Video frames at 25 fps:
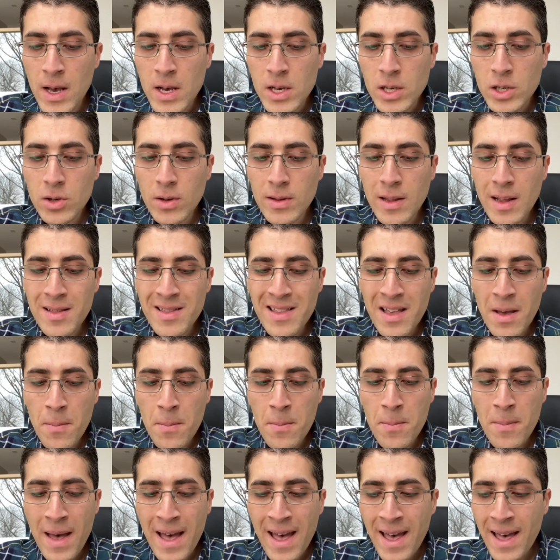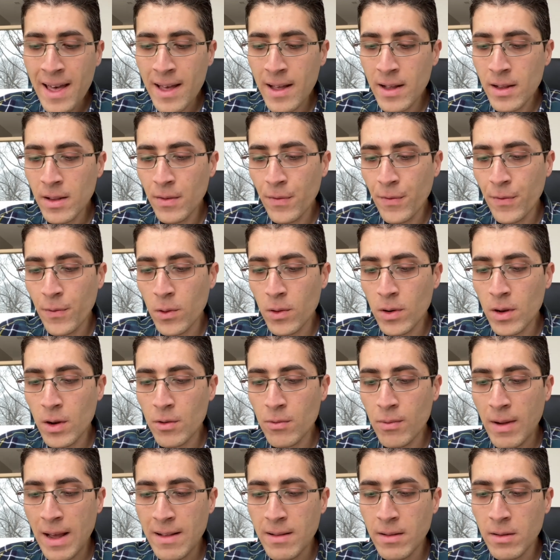So the demand for the
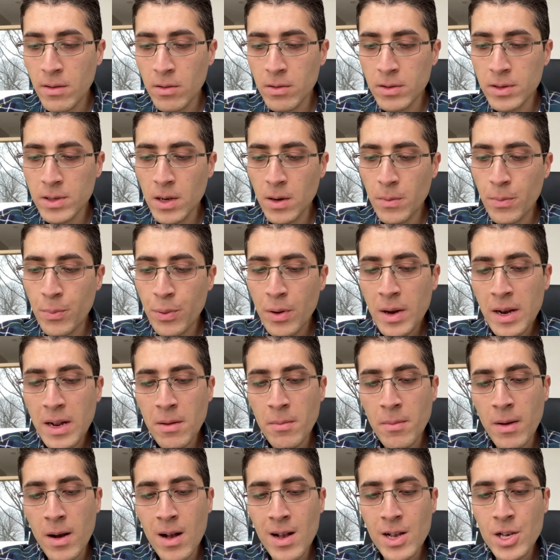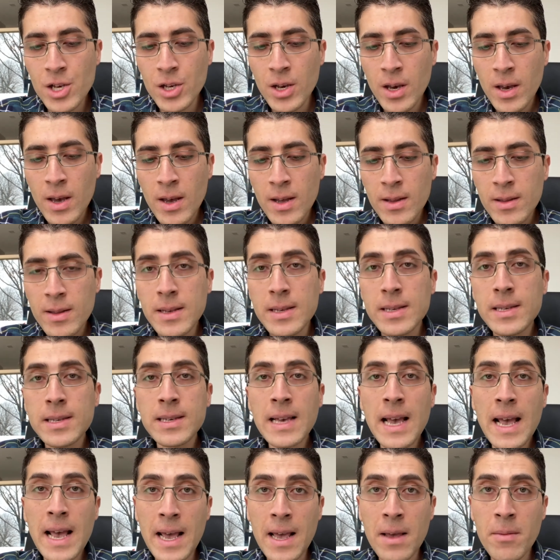rentals are pretty much the
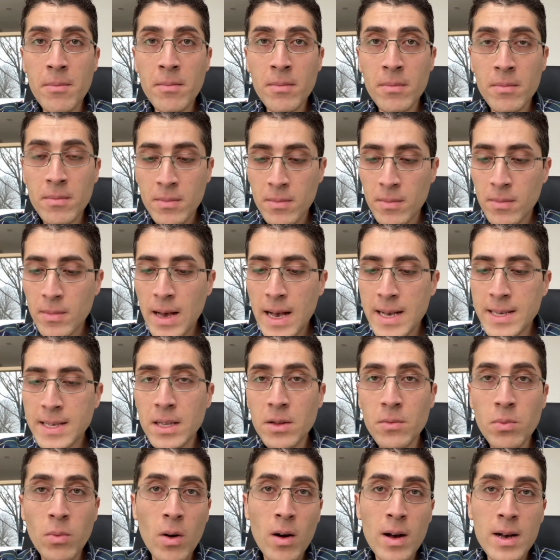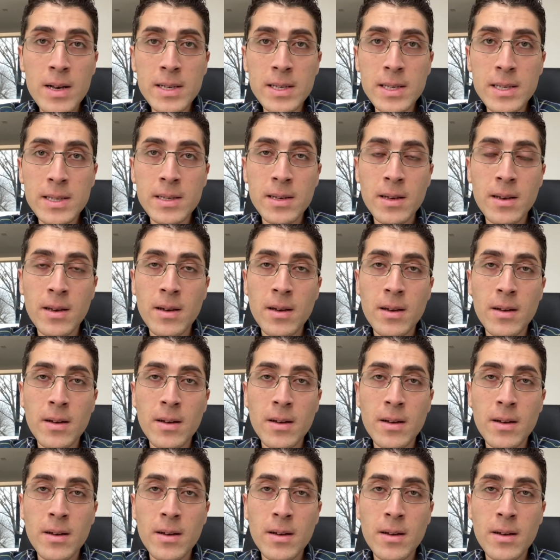same as it was